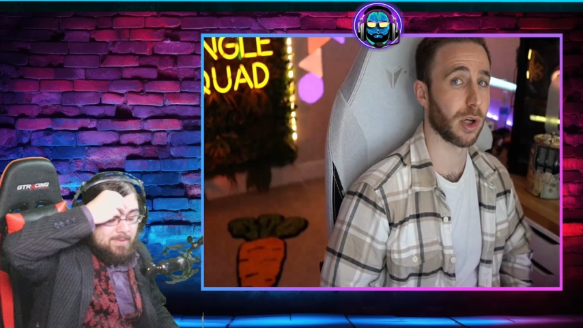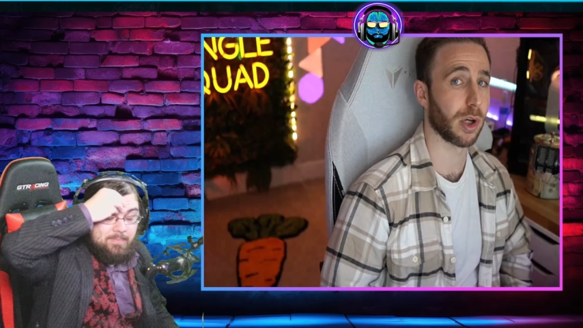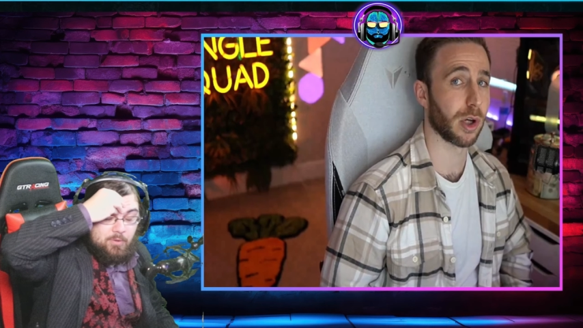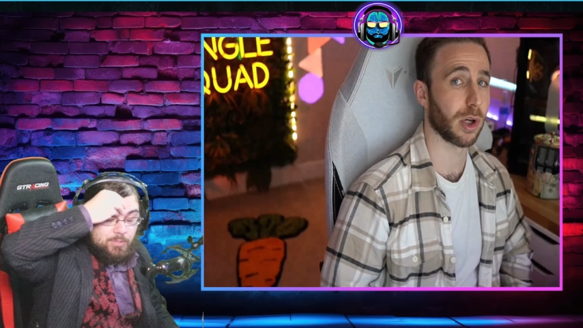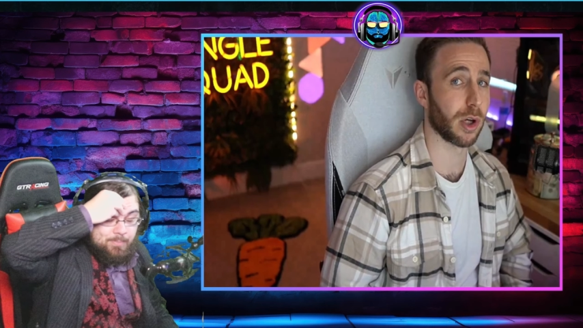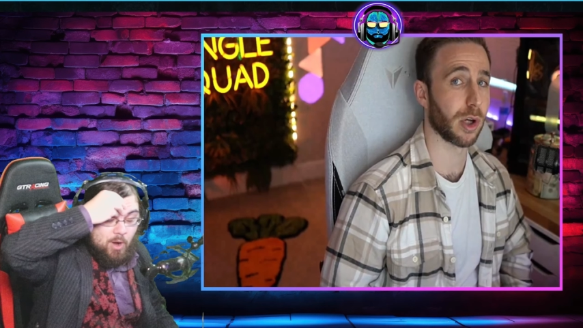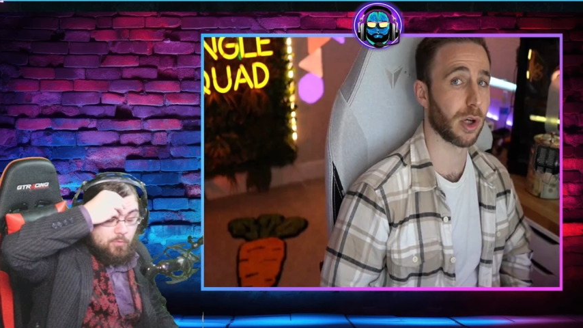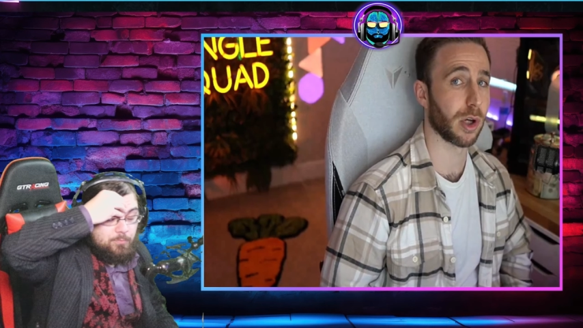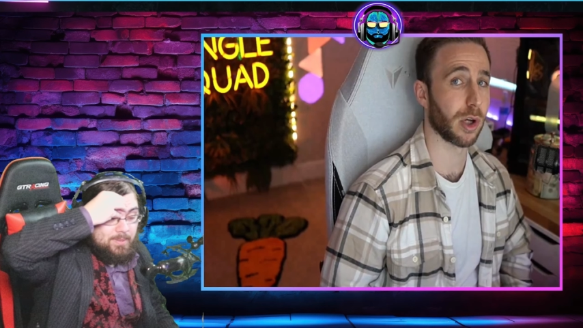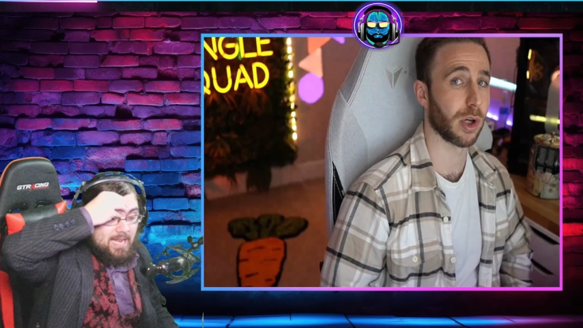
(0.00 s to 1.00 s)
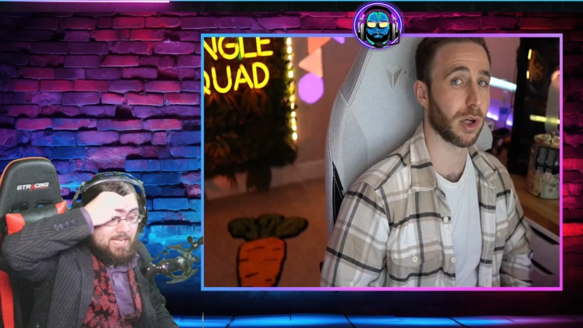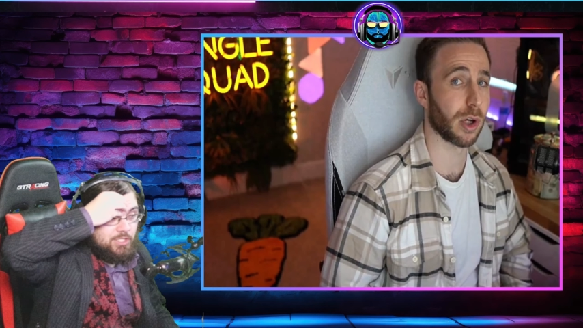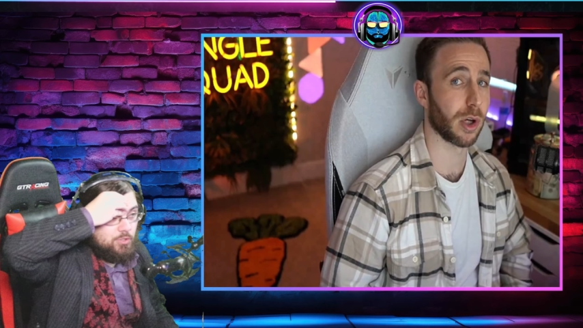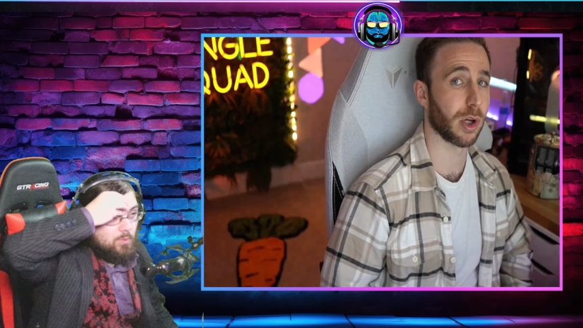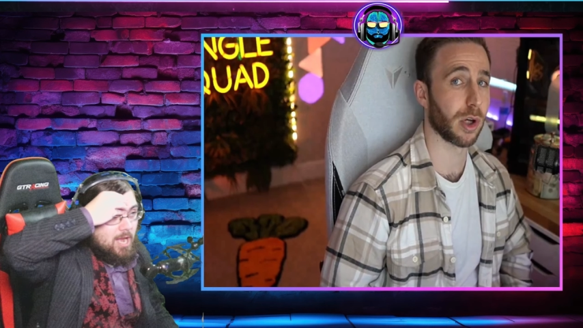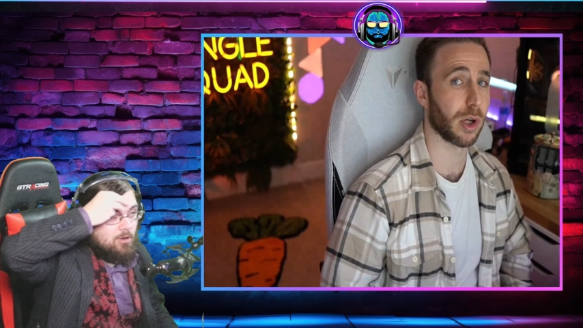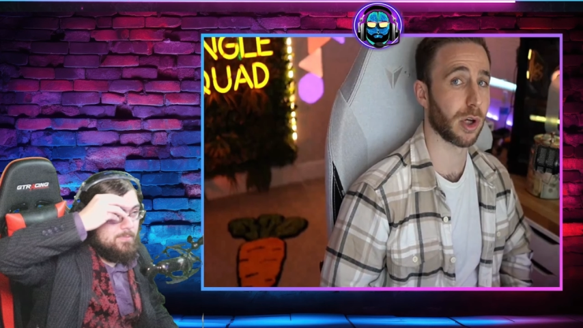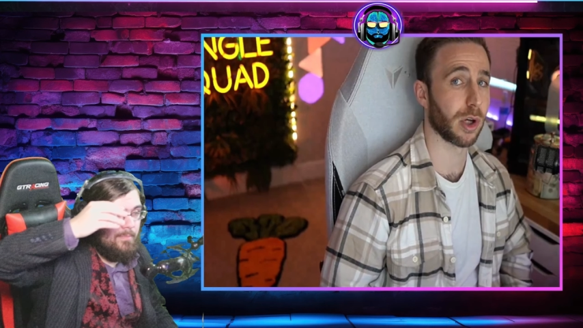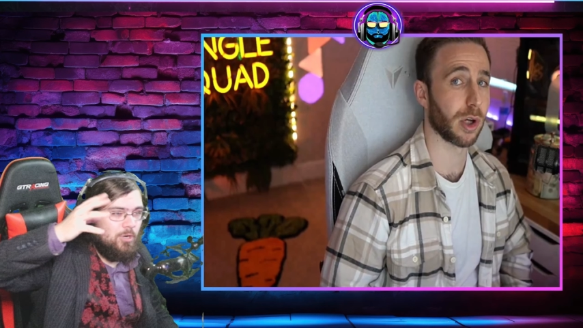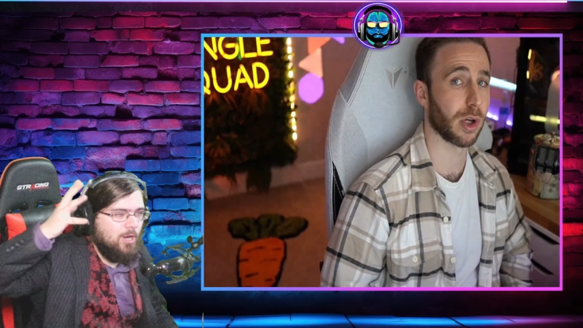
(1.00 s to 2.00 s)
Speaker 1: Maybe he was both, but I swear I
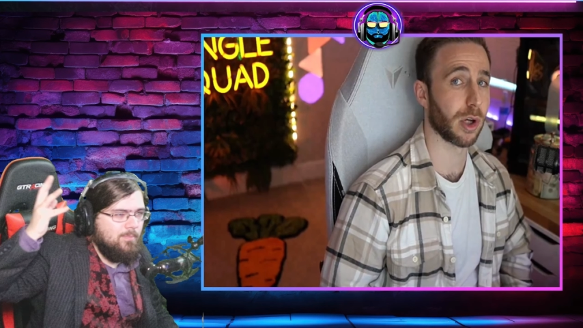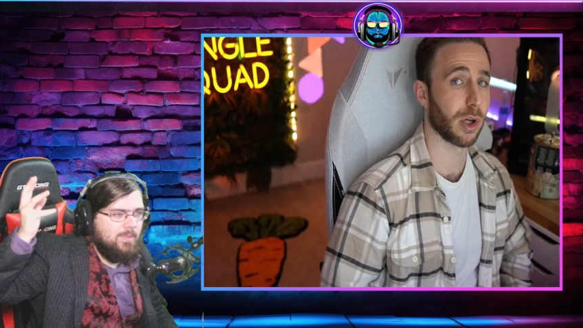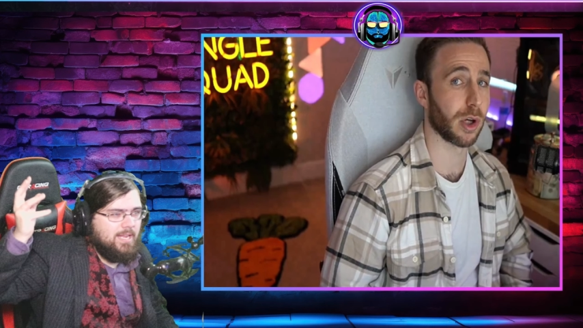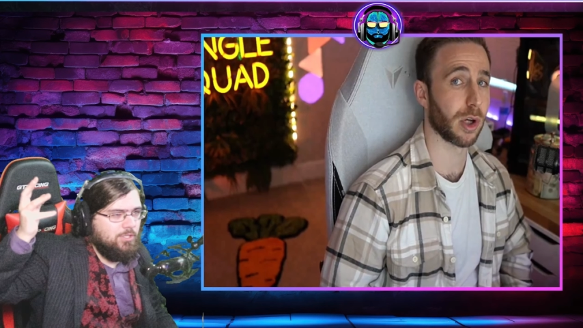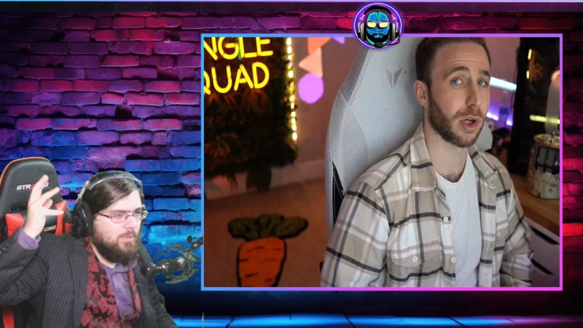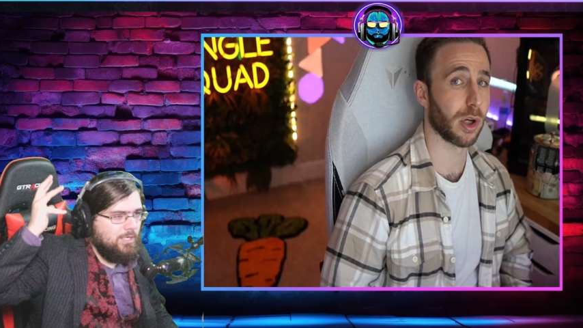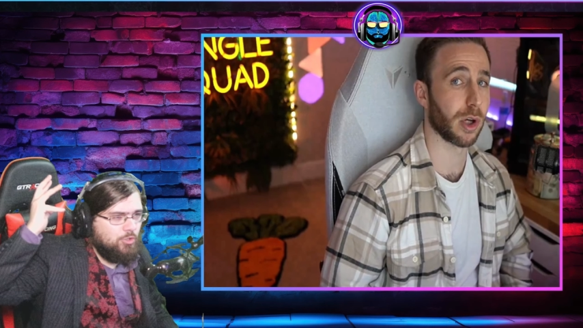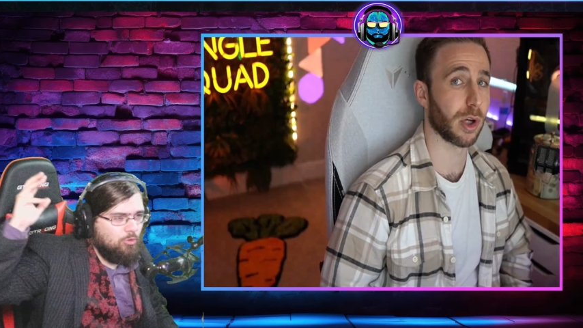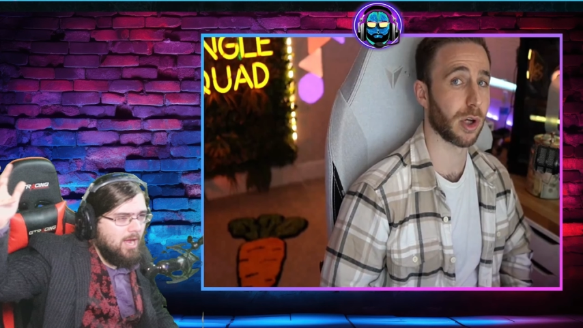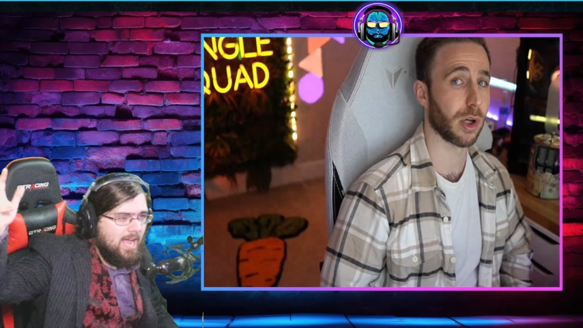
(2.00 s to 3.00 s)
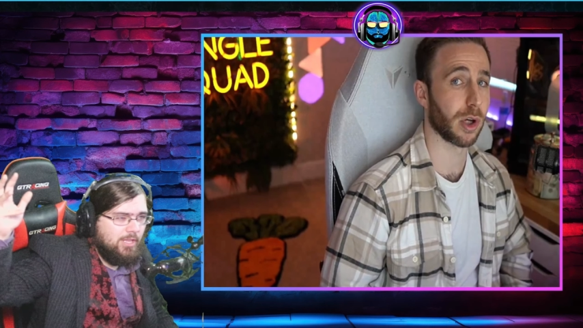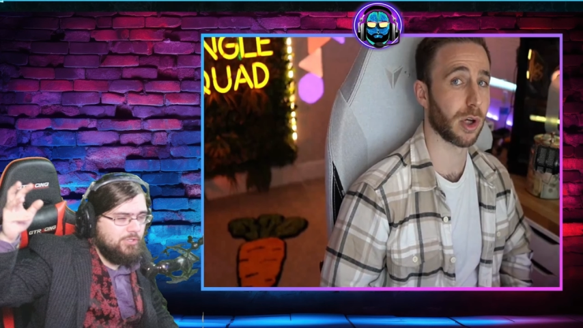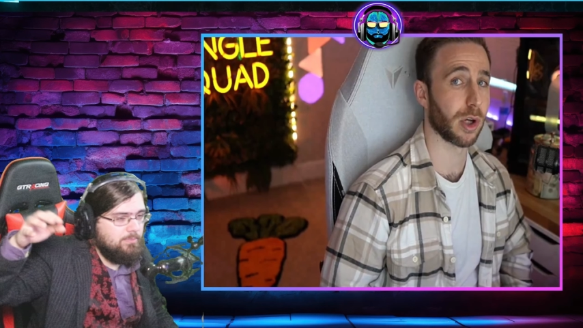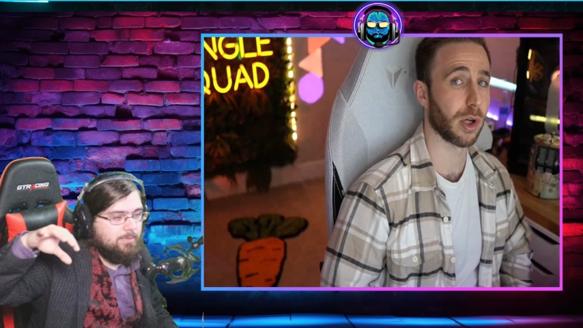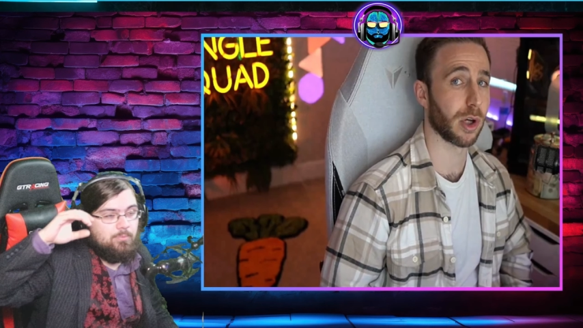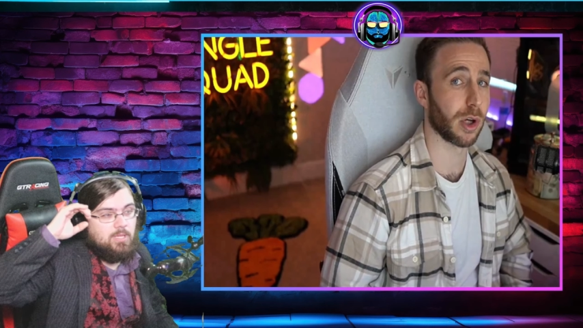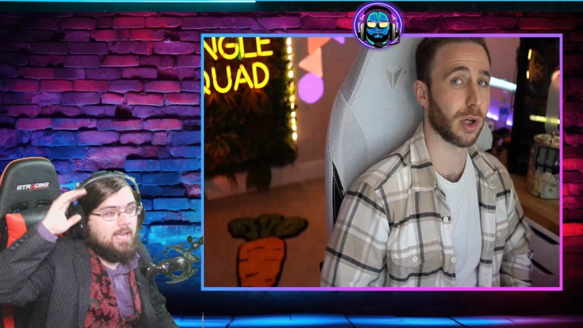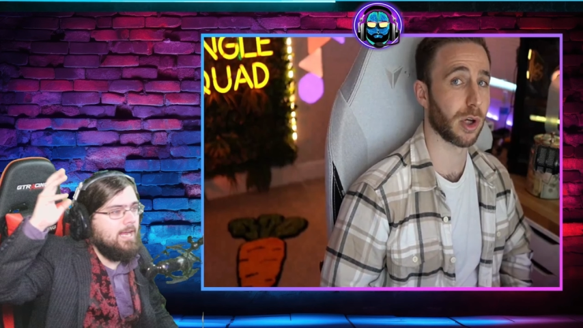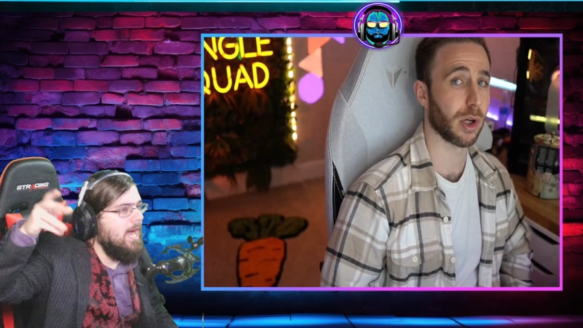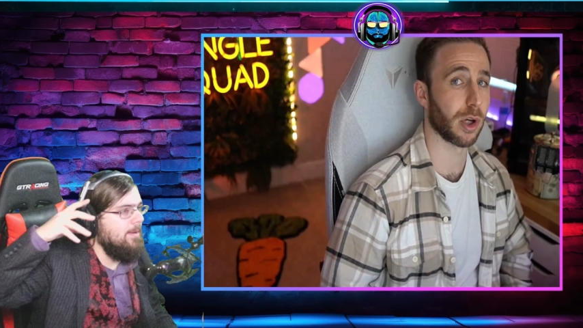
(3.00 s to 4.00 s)
remember him like doing trials and people were
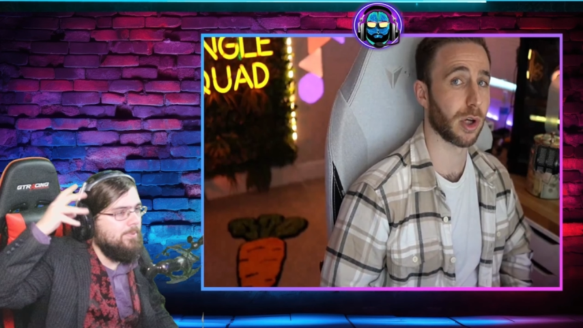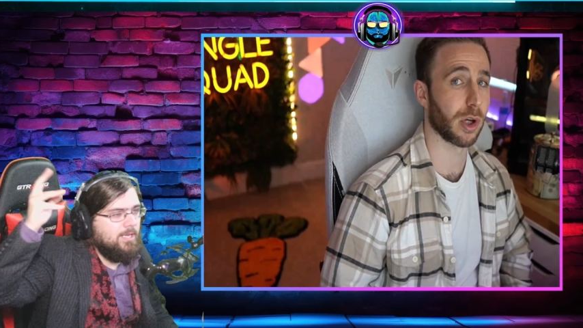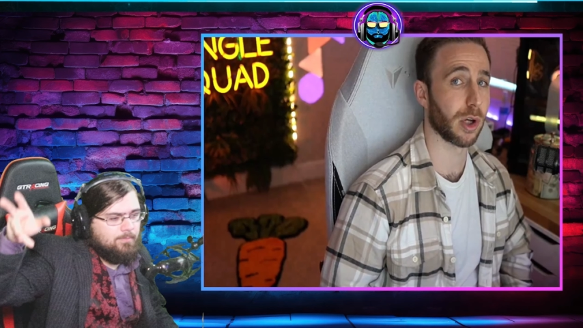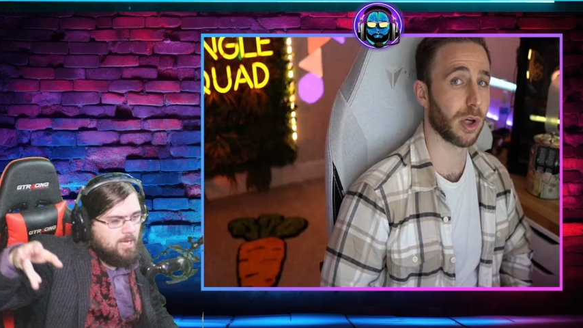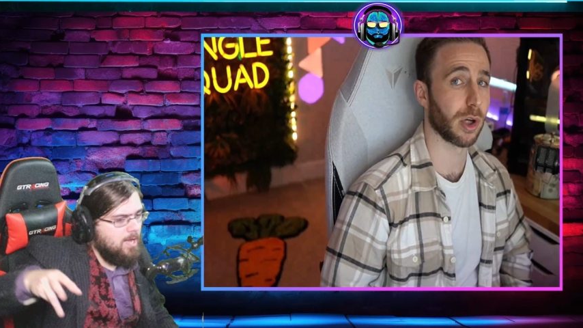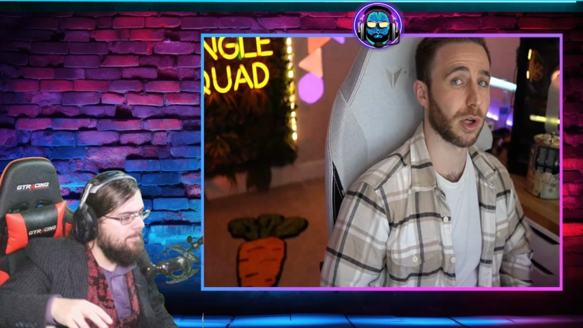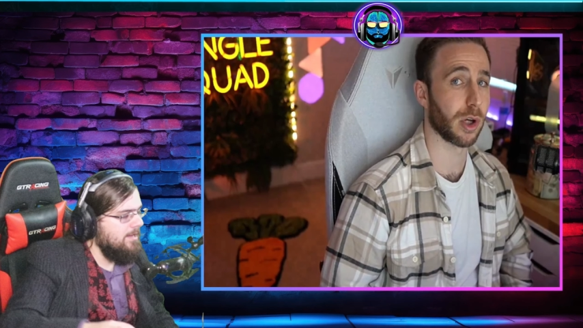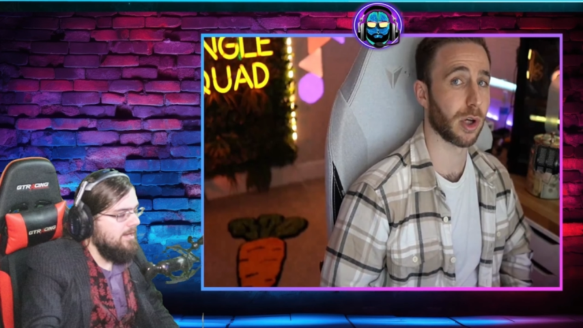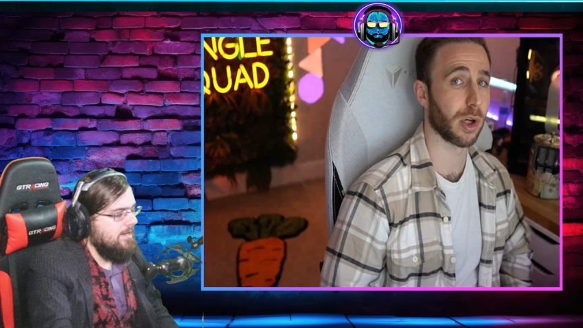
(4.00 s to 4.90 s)
like hyping him up.